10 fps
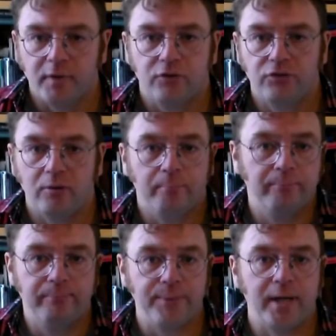So
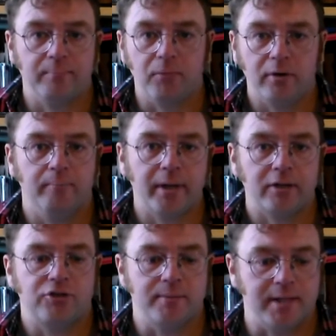big modern
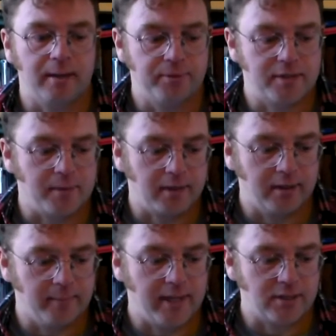battleships like Bismarck
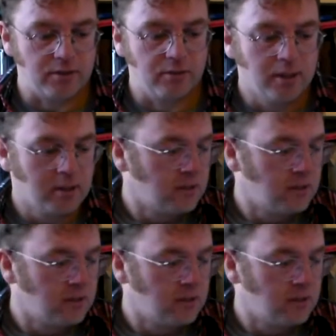and Yamato,